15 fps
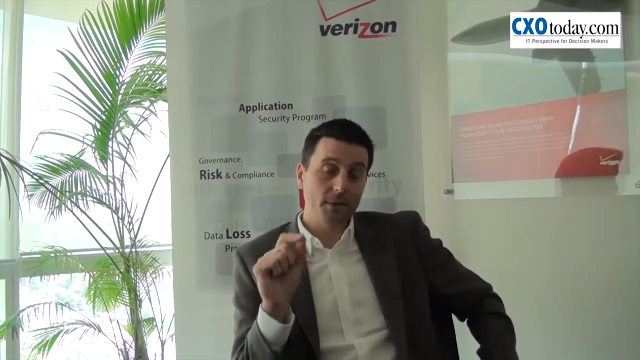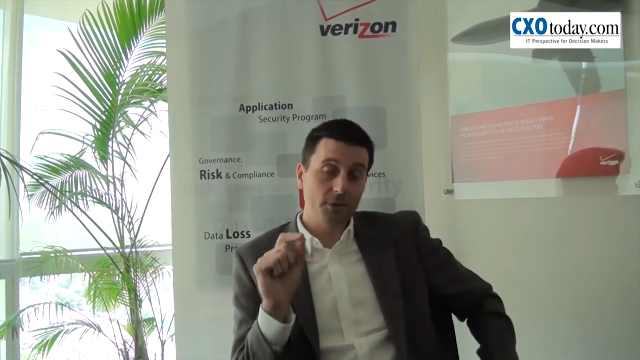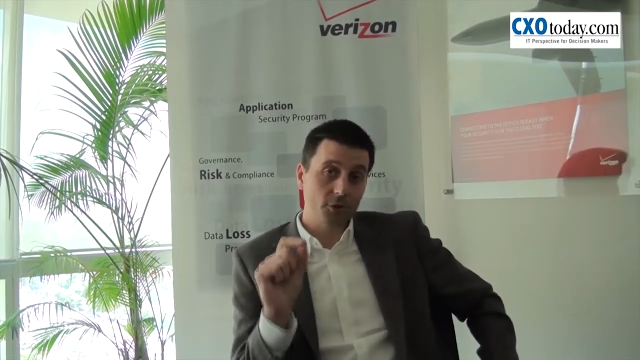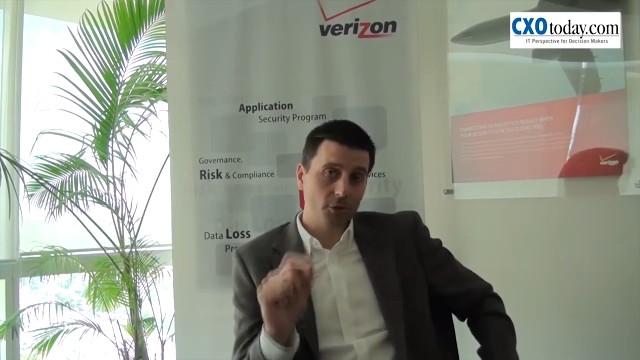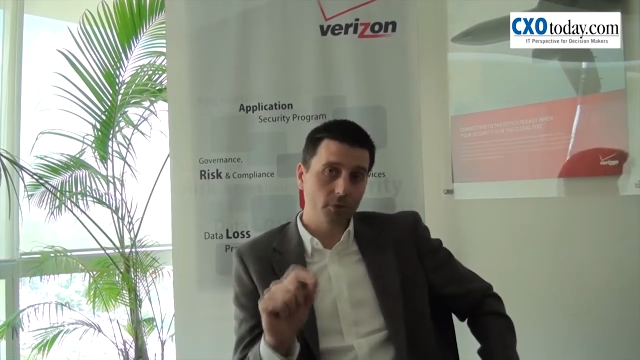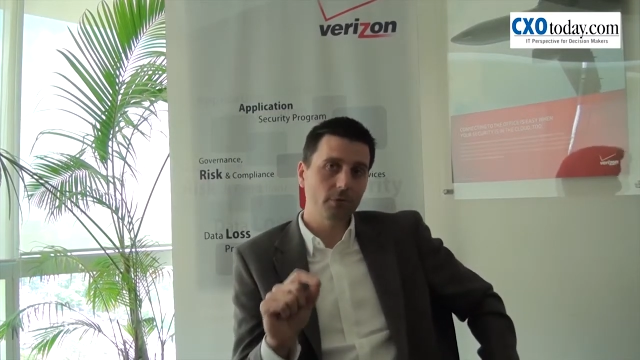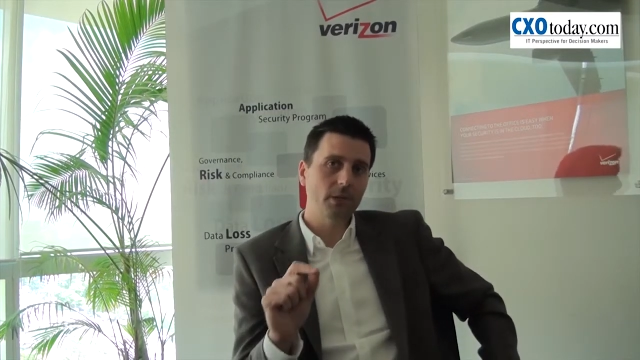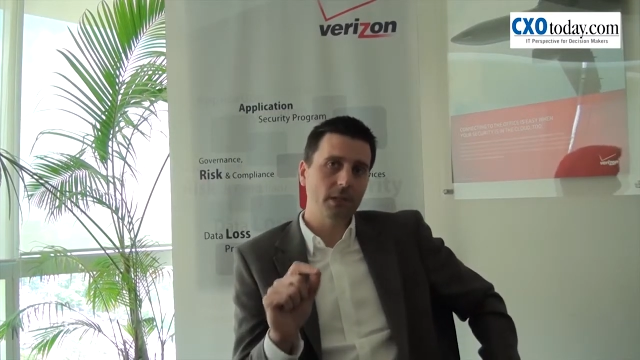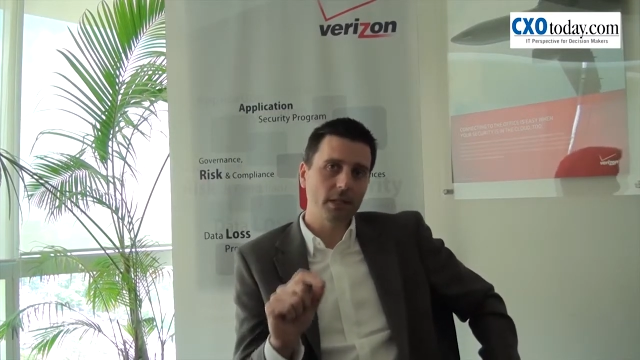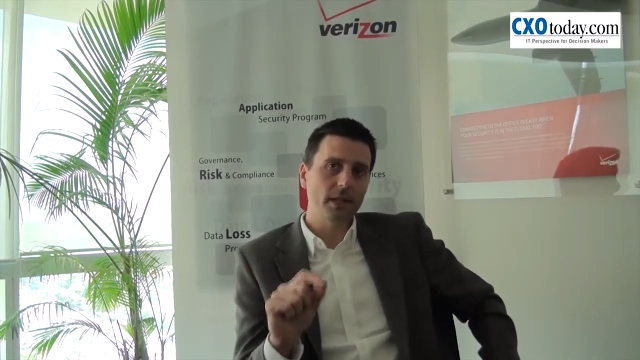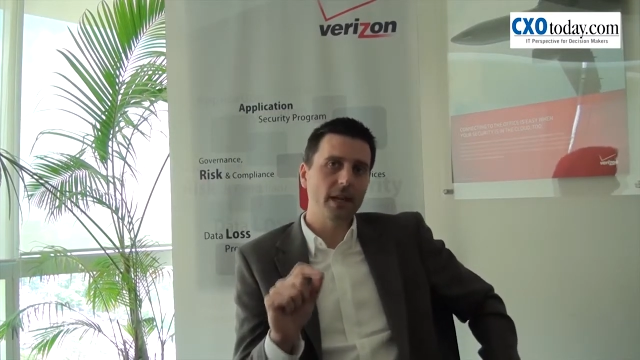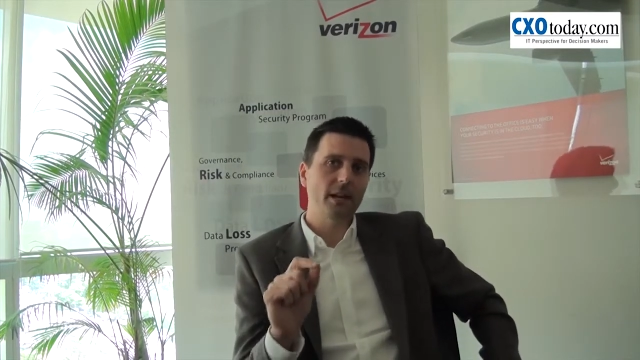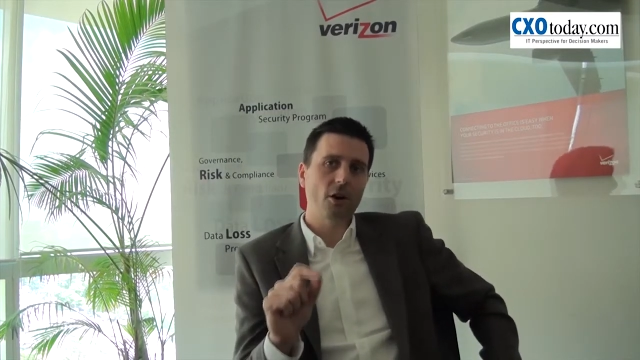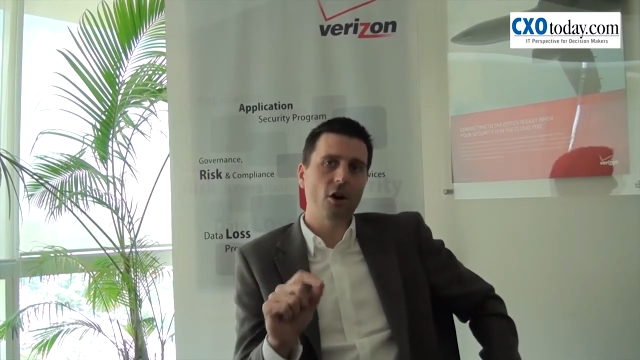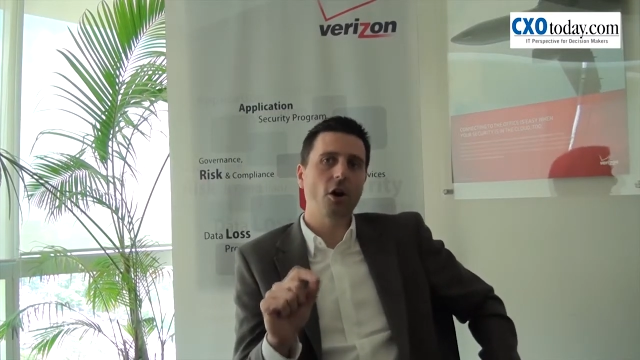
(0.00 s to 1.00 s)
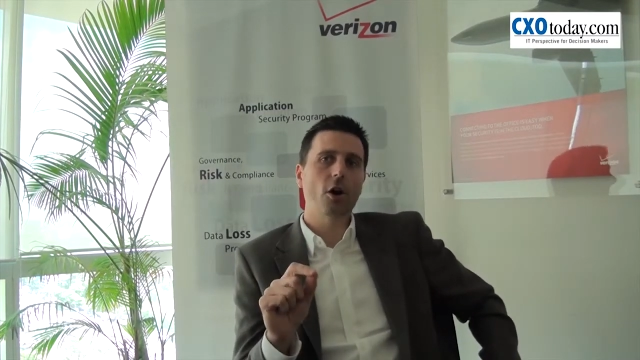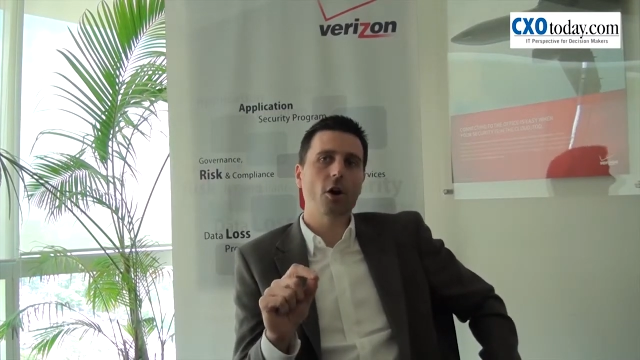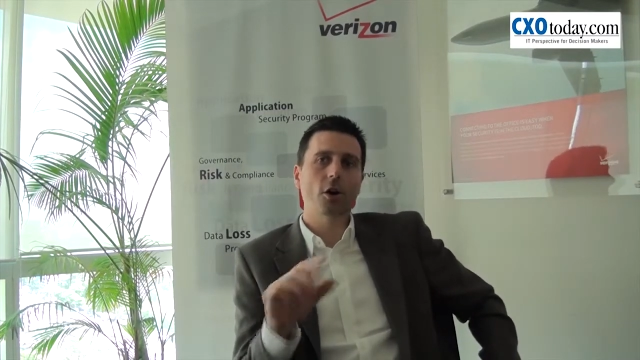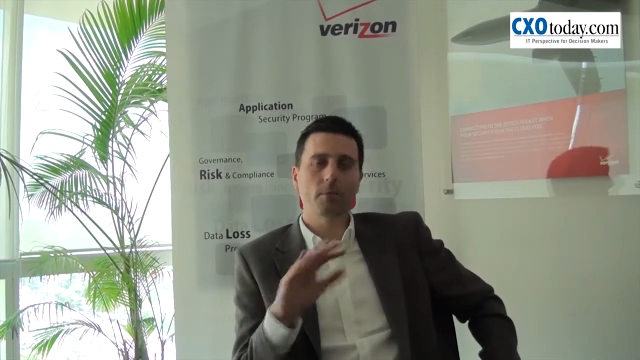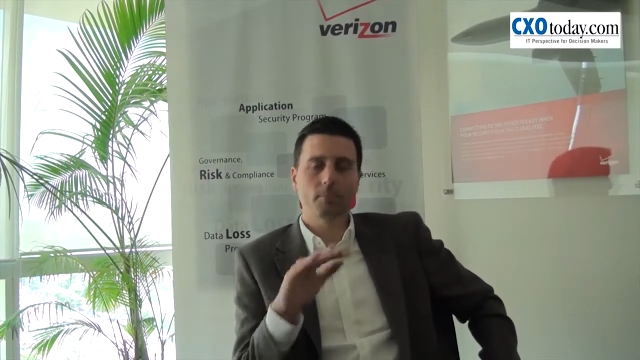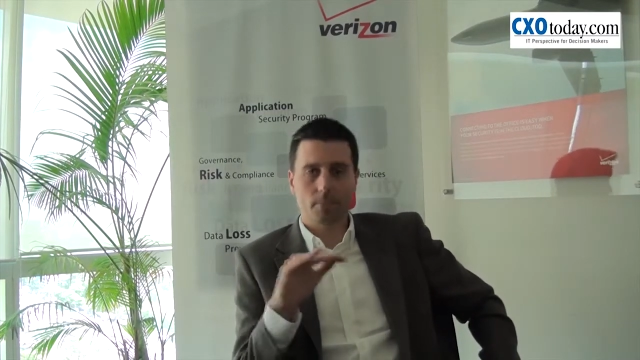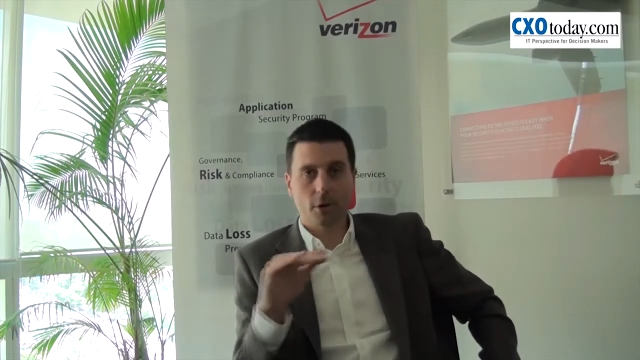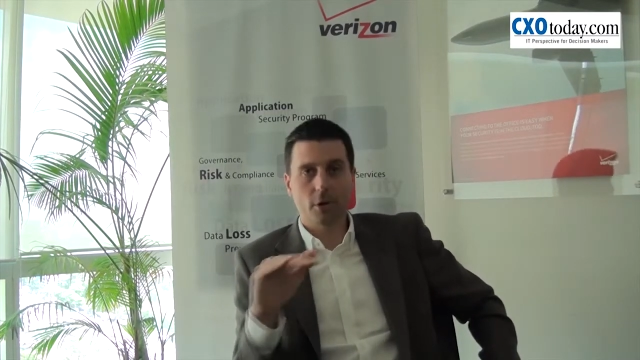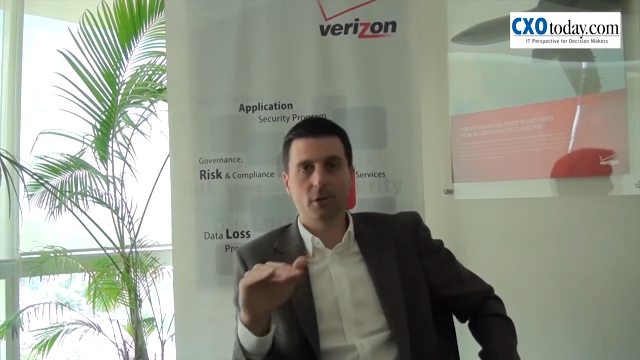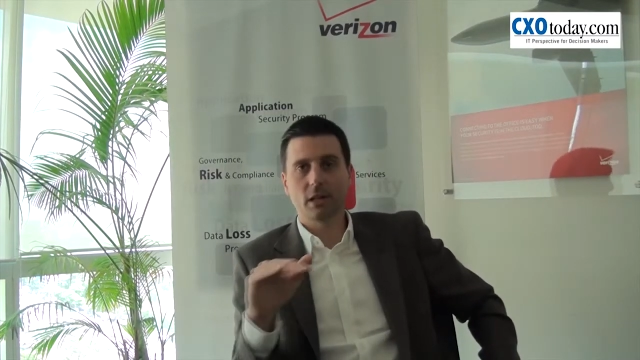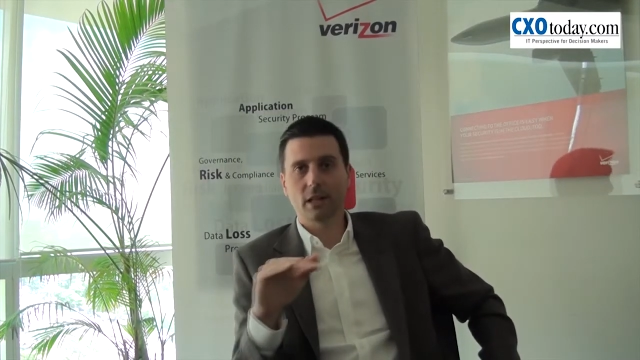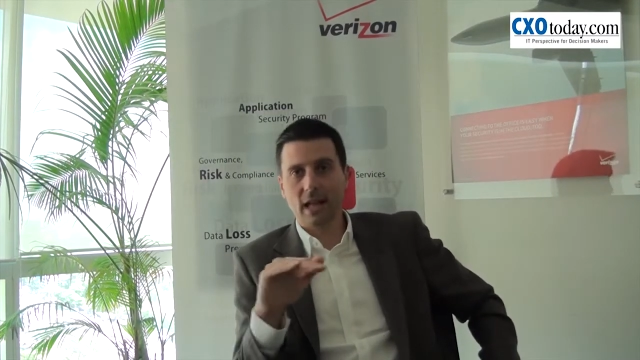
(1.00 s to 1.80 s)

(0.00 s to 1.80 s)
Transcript: truly they are part of the